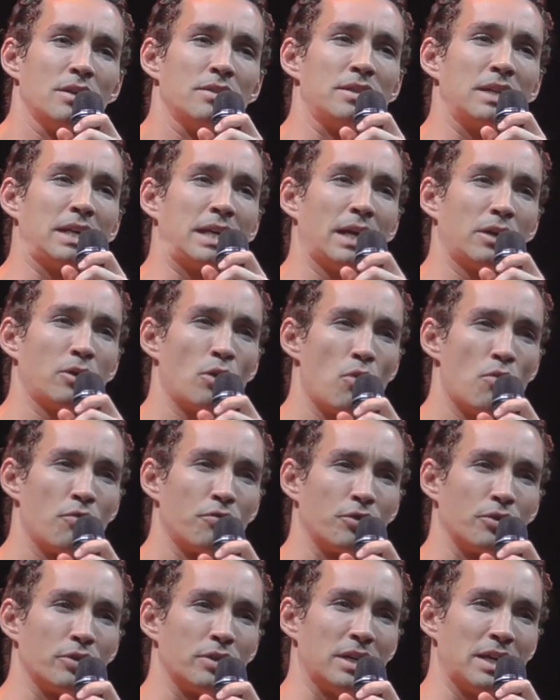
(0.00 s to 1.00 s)
to get
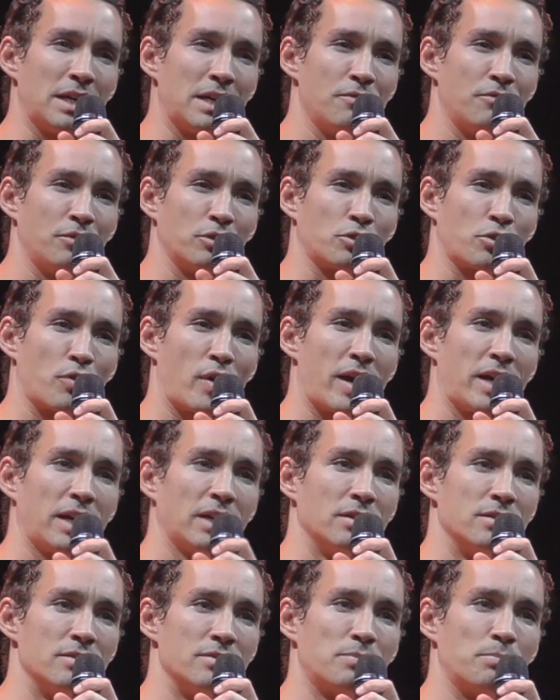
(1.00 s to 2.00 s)
over the evil
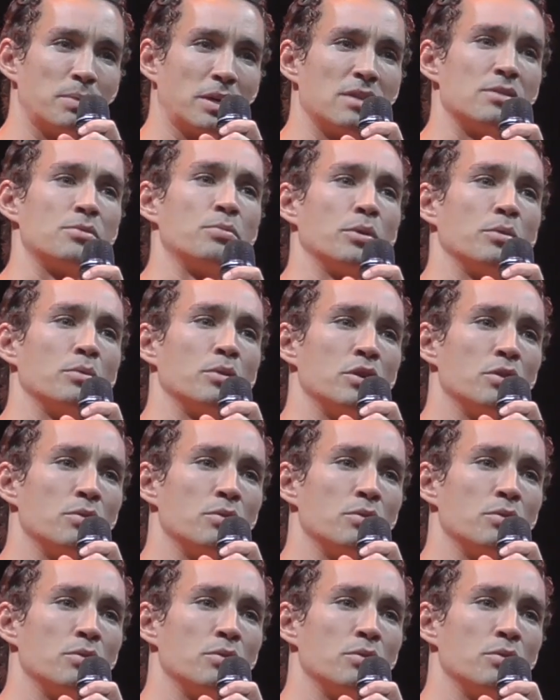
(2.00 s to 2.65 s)
cranes because we were